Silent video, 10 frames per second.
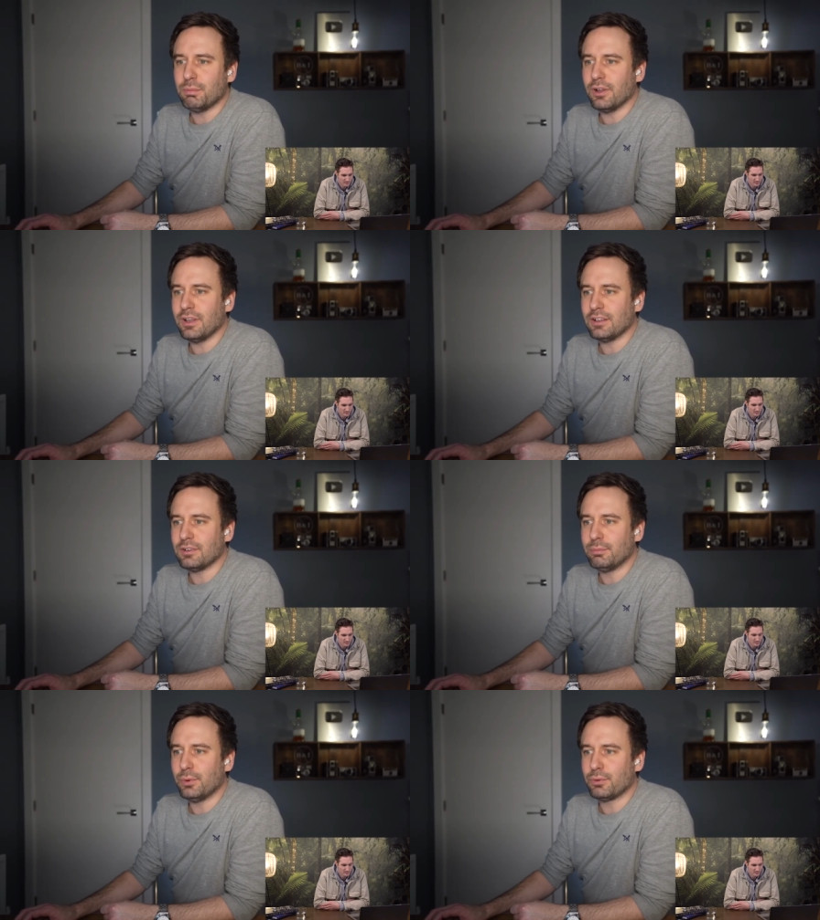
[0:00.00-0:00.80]
but it's
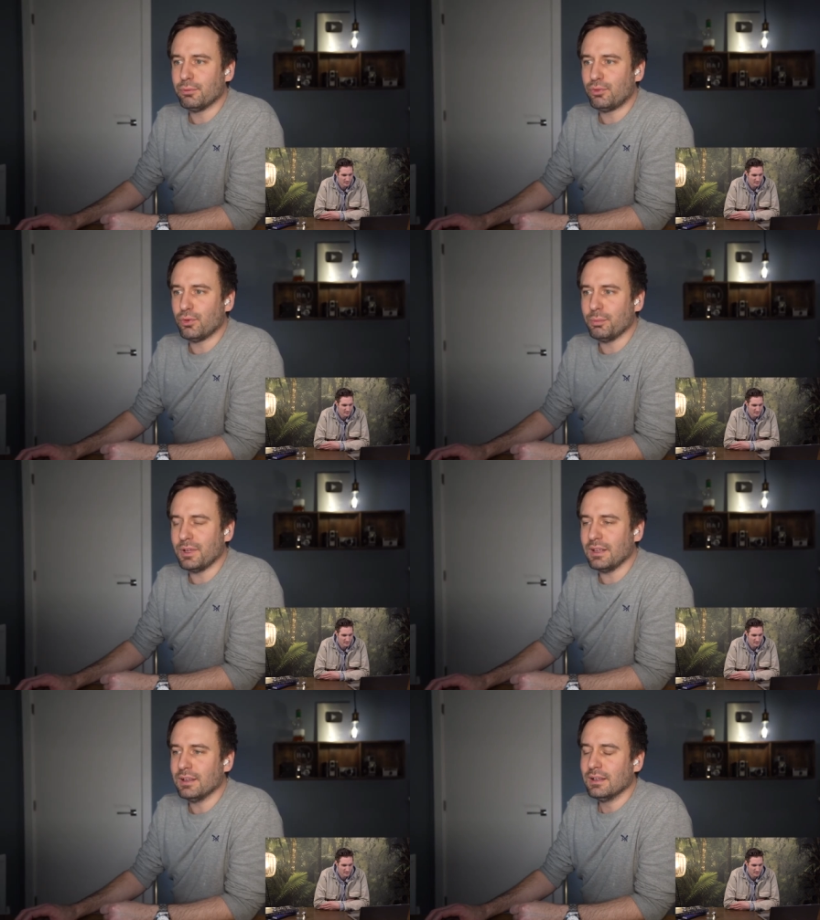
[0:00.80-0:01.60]
important for
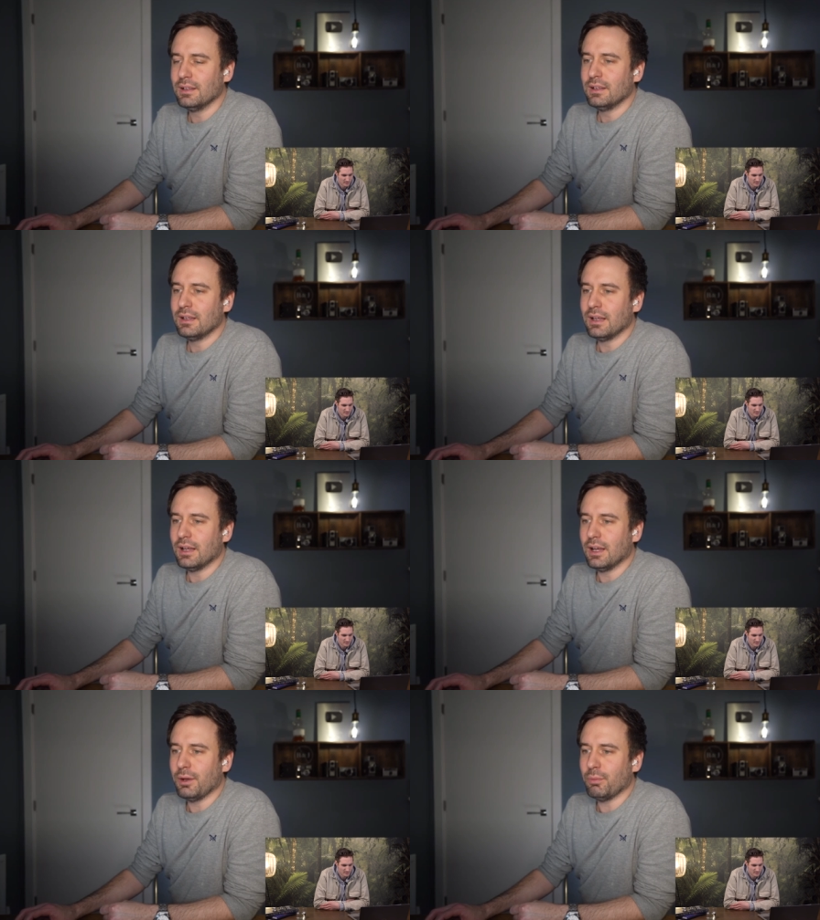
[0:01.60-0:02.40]
me uh,